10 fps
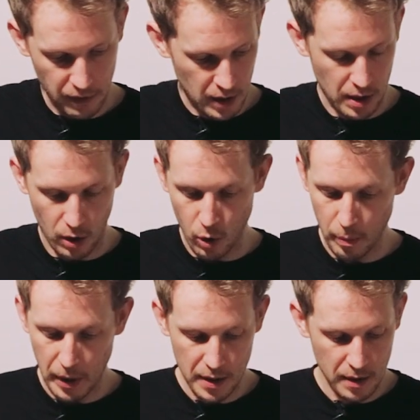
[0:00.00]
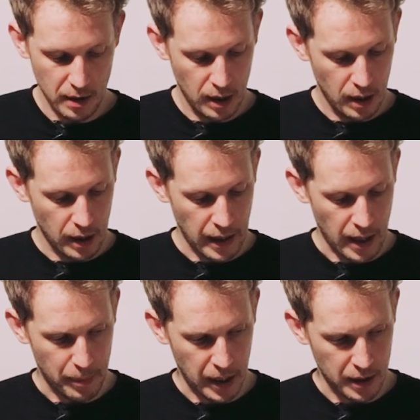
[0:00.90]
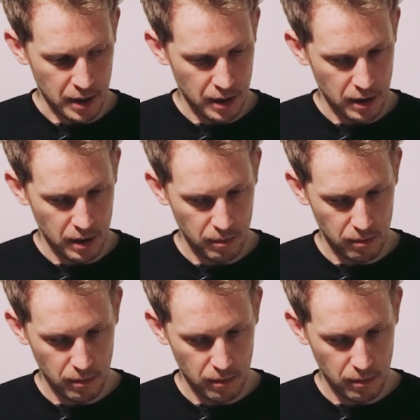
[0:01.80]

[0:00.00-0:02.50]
This is the corner piece, part